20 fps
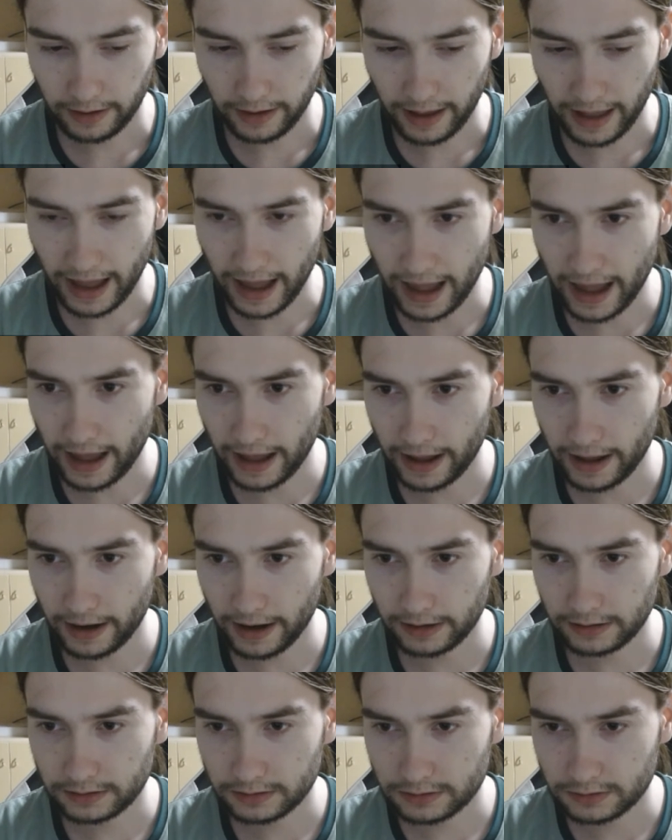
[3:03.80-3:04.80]

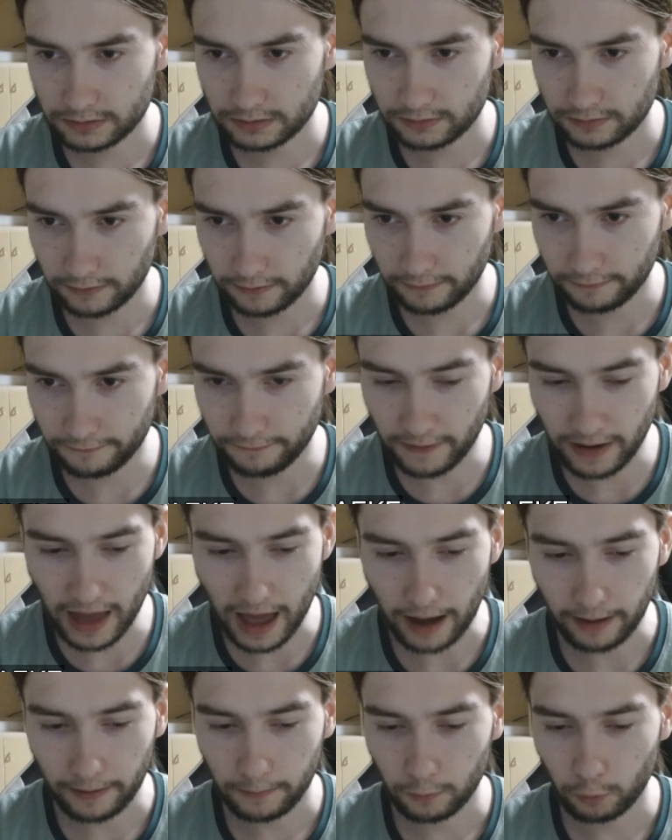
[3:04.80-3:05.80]
And
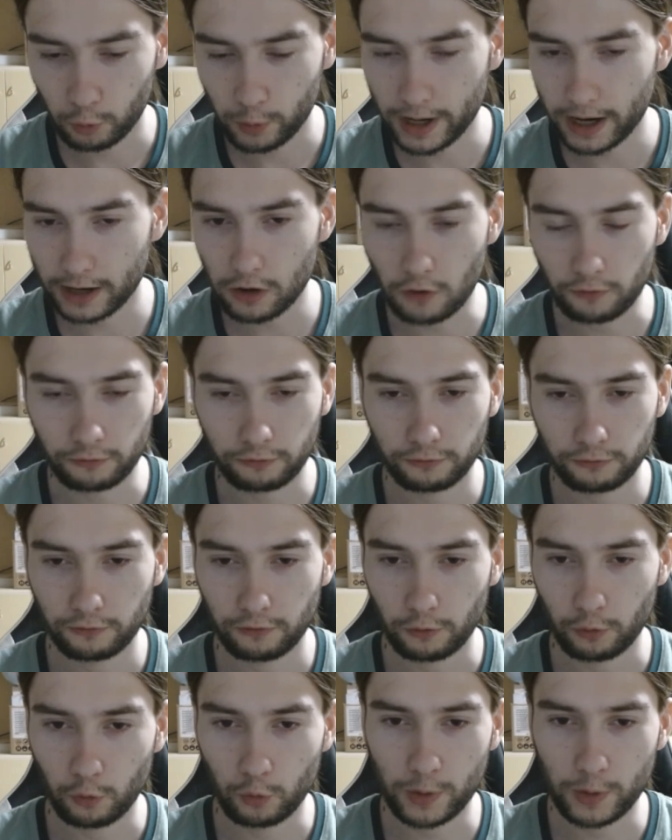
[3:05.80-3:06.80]
voila, we are off.
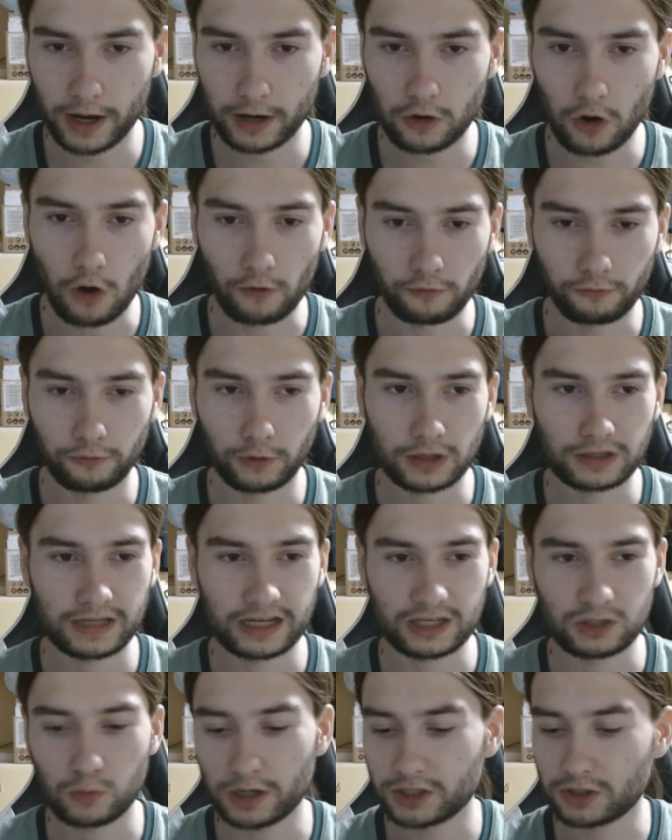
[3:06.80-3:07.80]
We are off for
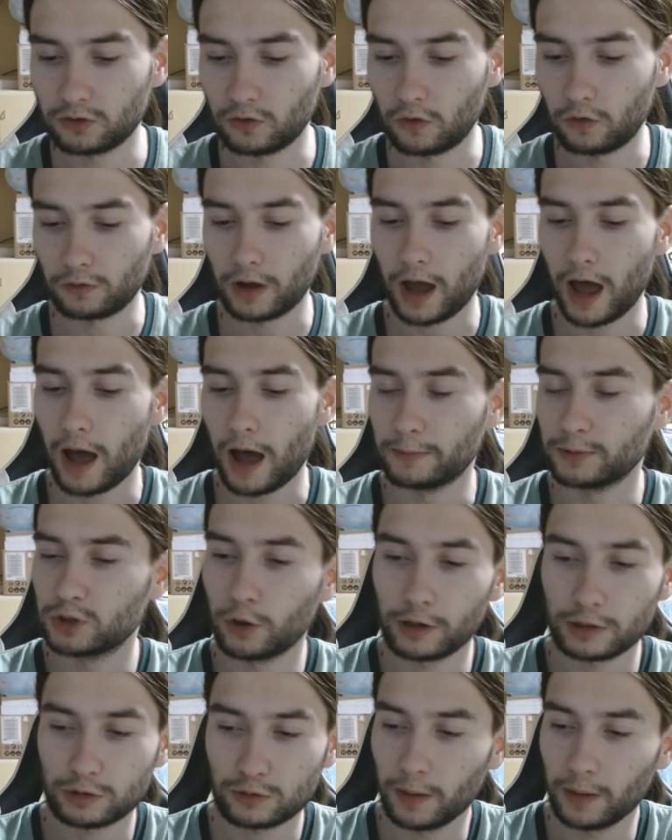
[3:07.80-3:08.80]
this watch along. I'm sure
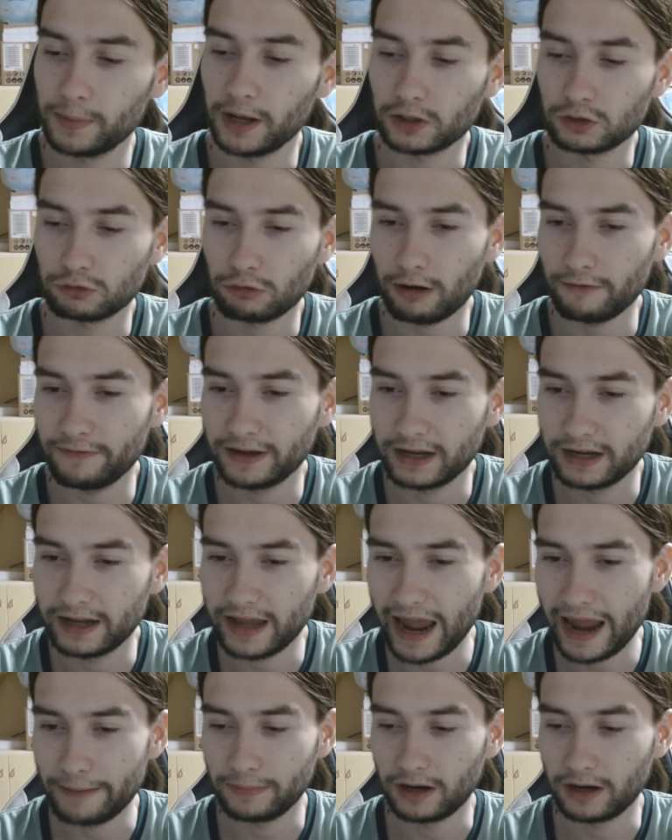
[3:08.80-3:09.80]
it will be a terrific
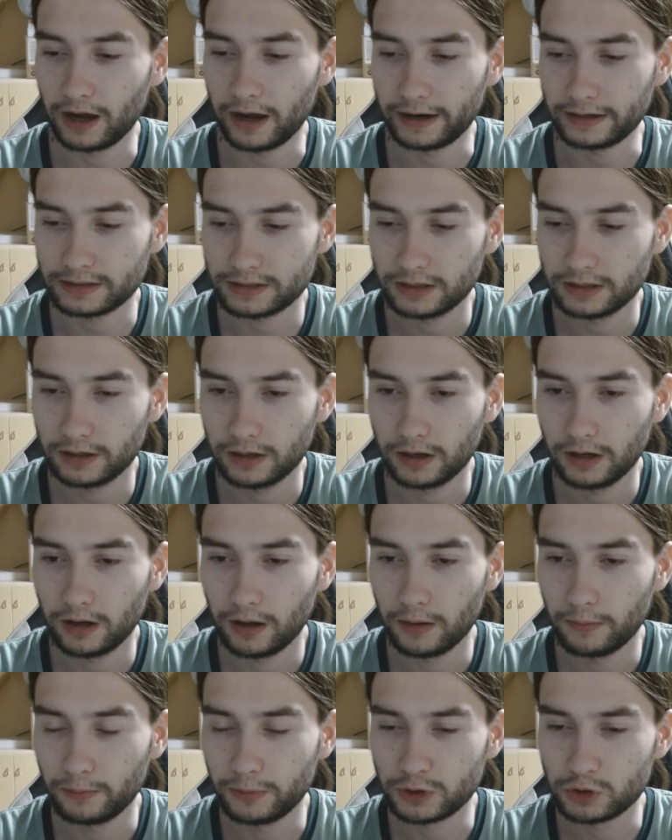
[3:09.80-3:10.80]
game, guys.
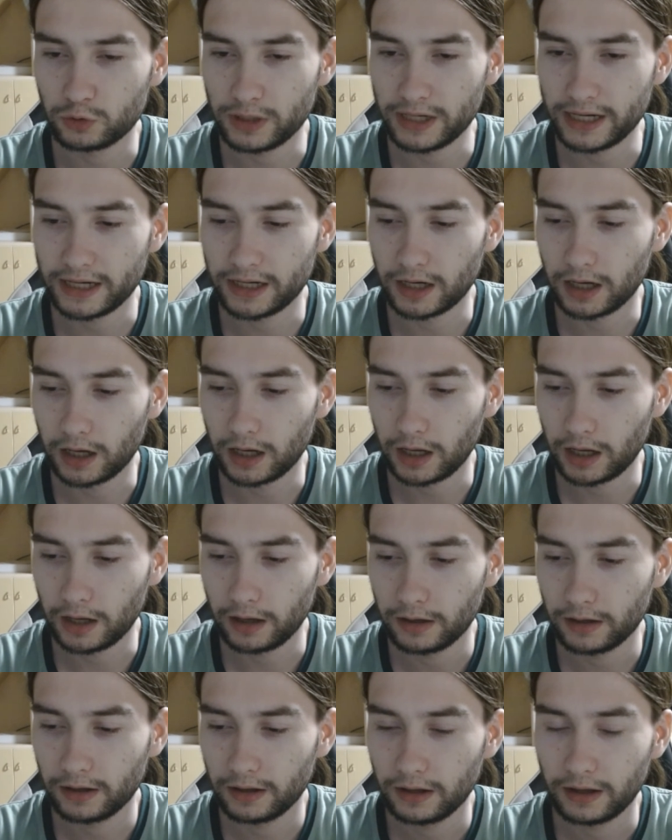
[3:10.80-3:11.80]
In
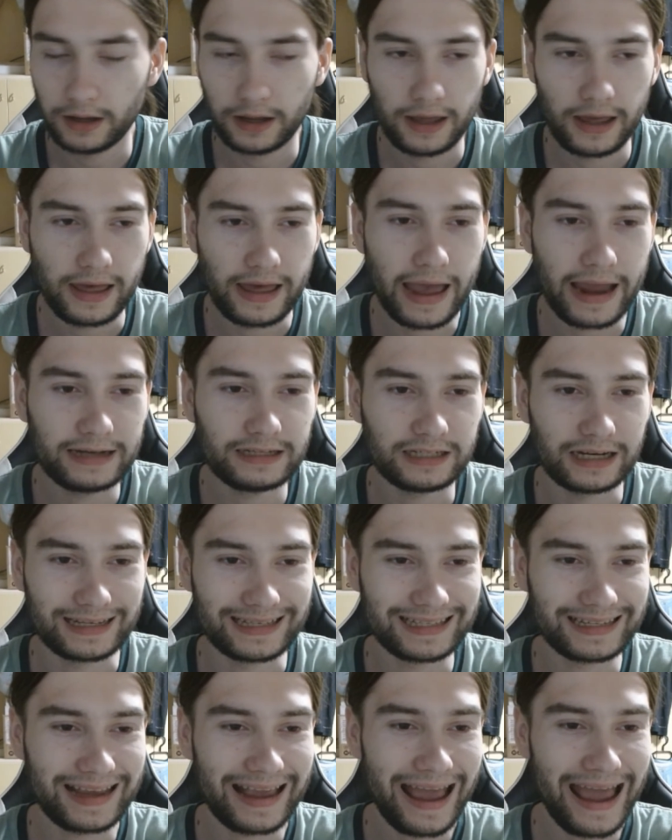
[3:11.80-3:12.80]

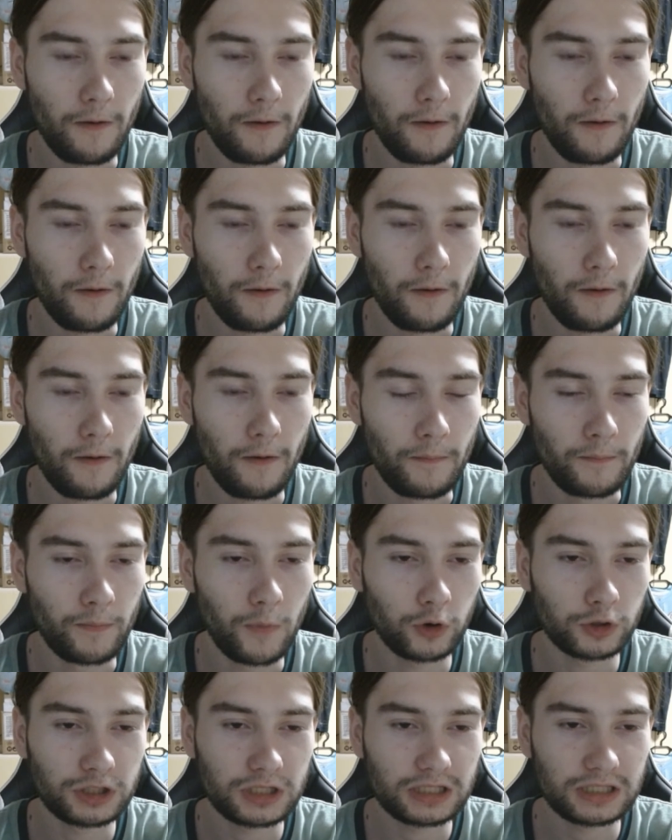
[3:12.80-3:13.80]
HSK
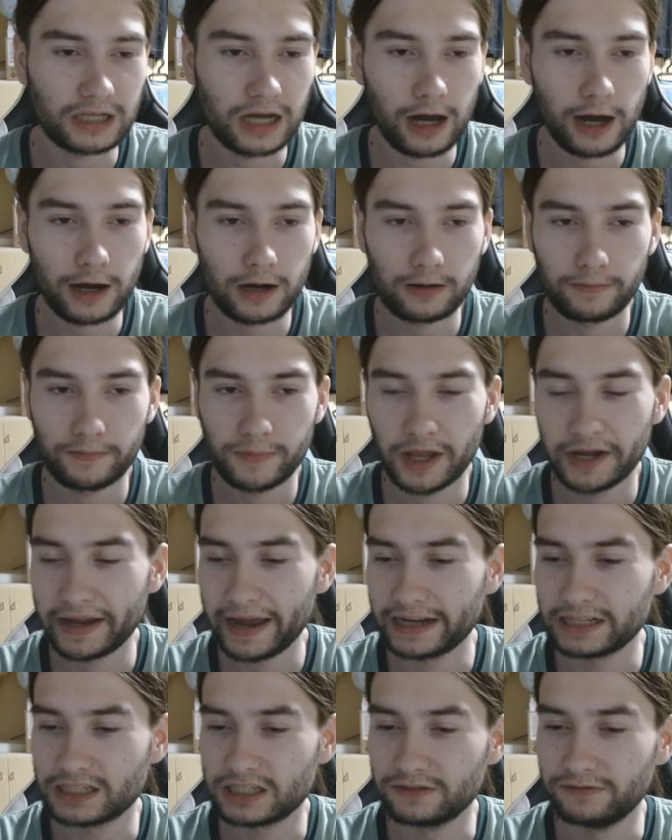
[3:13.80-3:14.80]
Mossad
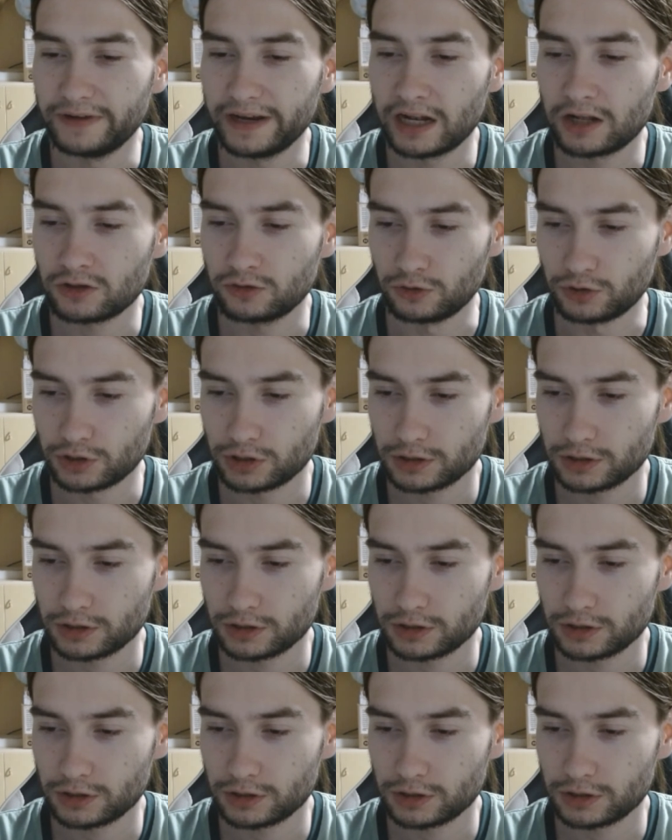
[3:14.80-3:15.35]
against Virtus.